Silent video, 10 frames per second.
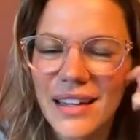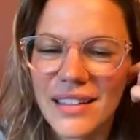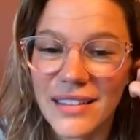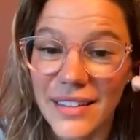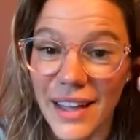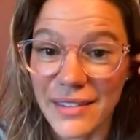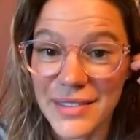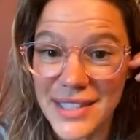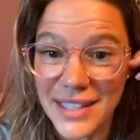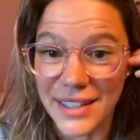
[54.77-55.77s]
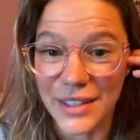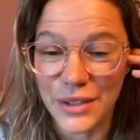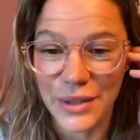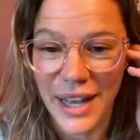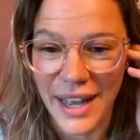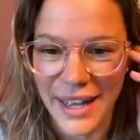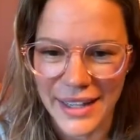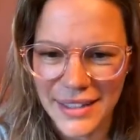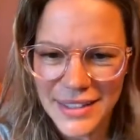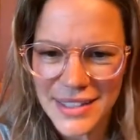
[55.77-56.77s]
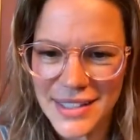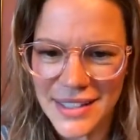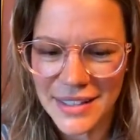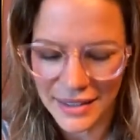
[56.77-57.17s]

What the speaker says: Love seeing you guys.